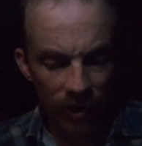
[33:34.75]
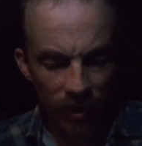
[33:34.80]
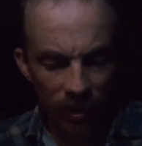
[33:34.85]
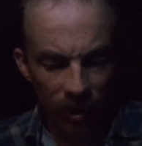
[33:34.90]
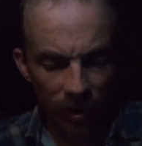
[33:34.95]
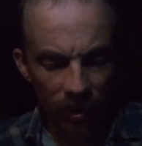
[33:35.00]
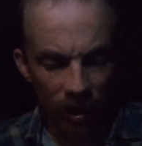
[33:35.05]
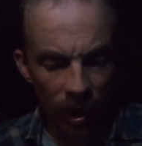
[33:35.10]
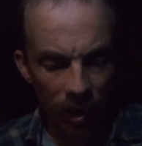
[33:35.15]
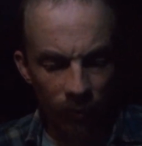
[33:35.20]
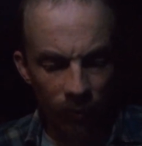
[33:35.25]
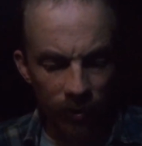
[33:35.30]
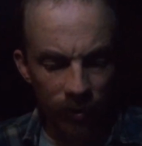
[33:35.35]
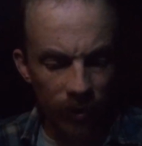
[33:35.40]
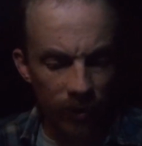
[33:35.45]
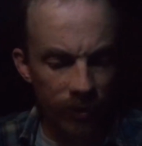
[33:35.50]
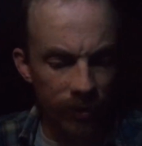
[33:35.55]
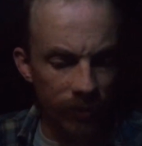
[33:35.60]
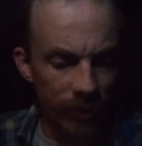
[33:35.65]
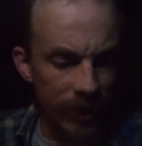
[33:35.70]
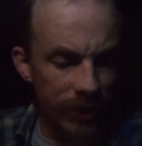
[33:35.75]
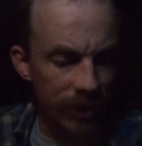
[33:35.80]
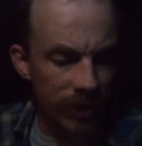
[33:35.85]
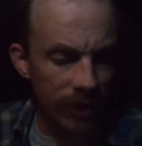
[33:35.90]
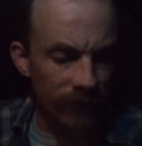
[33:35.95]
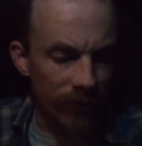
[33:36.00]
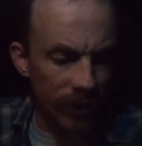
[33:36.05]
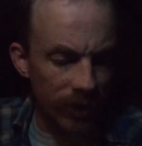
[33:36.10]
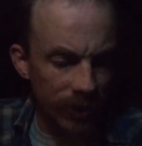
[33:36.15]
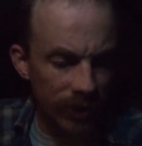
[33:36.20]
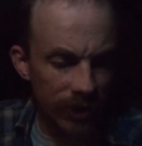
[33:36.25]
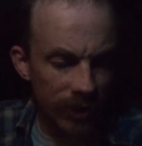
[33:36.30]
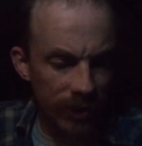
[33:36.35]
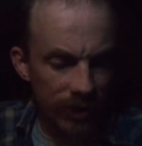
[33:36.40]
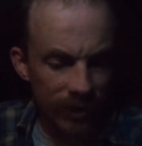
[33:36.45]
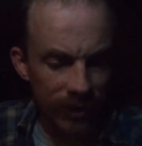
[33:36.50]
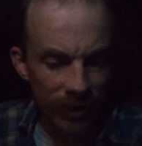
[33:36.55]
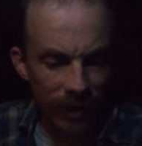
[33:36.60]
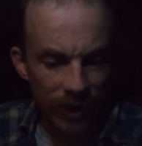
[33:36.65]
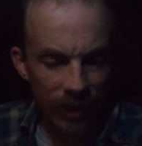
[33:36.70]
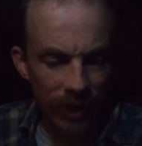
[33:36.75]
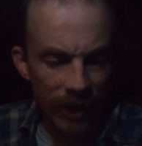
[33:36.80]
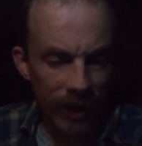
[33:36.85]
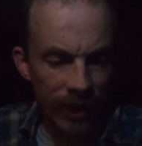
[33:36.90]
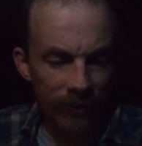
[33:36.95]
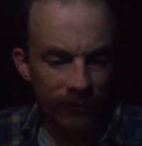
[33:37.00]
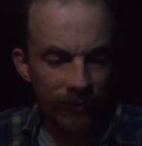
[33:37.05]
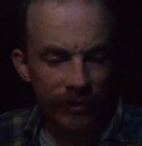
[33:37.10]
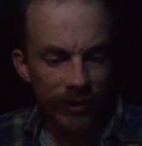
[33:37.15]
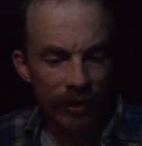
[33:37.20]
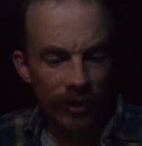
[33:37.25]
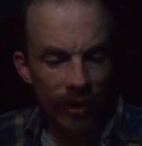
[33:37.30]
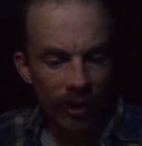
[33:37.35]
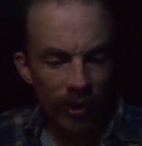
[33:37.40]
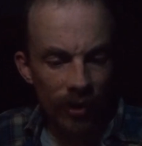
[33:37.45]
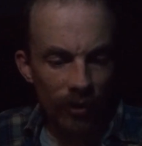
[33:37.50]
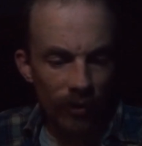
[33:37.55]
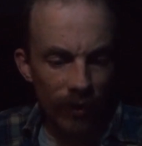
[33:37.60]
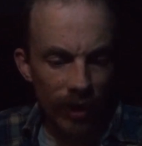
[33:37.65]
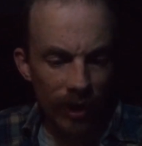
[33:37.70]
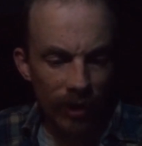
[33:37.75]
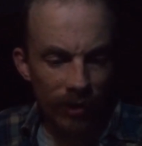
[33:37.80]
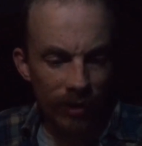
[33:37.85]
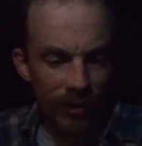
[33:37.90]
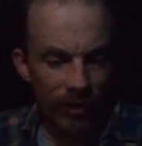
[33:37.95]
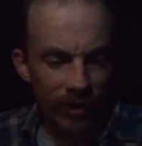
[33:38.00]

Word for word: along with all the rest of us. I laughed. Well,